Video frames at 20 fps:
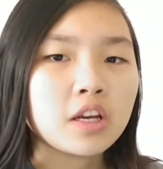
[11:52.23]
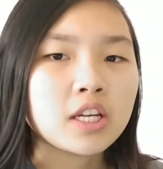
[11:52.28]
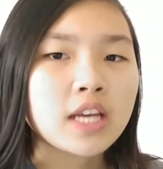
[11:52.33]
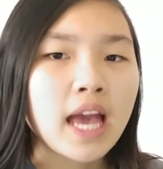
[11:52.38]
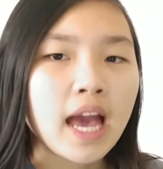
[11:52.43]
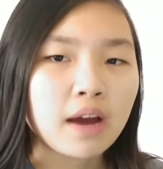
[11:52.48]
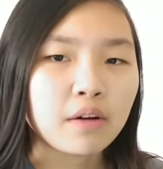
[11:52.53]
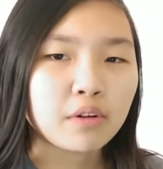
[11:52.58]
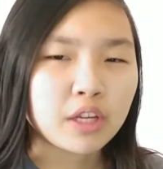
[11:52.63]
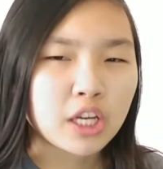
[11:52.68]

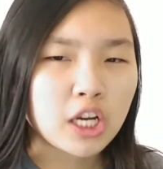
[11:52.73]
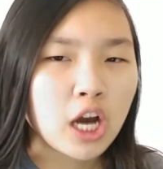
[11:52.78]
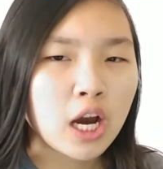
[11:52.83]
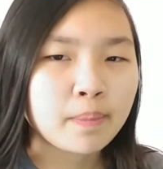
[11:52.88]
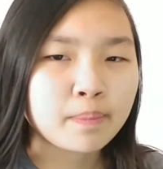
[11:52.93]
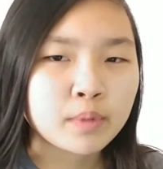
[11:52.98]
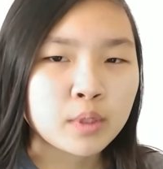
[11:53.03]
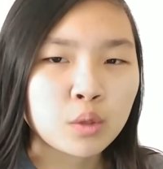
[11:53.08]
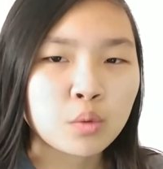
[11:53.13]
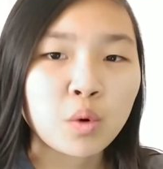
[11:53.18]
counting
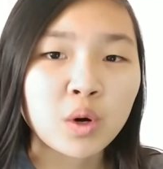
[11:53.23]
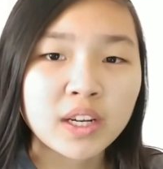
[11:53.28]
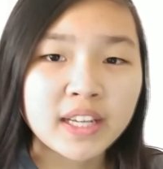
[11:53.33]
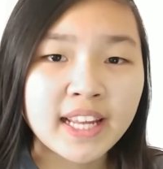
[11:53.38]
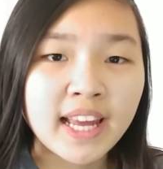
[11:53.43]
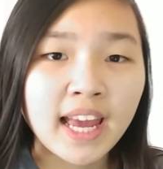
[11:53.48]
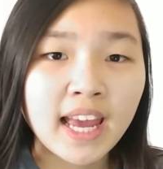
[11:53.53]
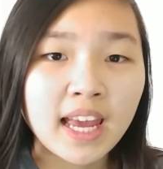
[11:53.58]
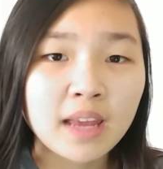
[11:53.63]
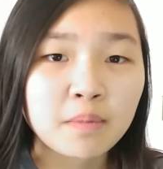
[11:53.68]
up to
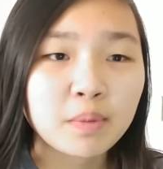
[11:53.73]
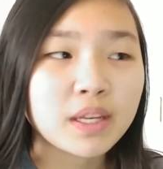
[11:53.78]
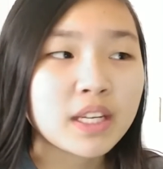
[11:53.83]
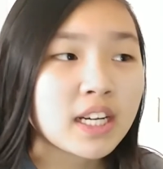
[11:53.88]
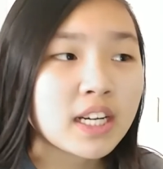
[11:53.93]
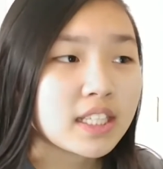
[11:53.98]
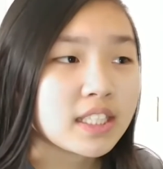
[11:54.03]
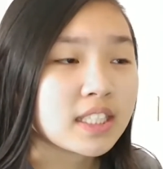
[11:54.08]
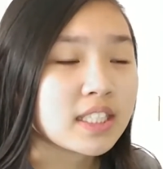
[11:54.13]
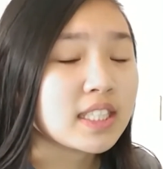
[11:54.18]
1K,
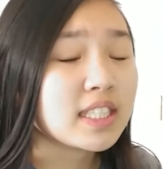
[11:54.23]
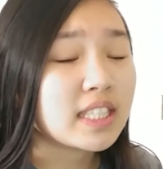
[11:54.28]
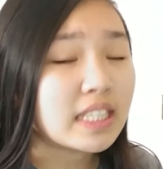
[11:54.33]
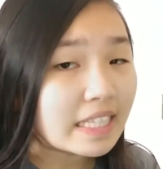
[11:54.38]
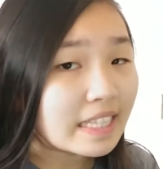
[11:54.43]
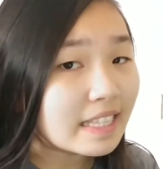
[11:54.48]
because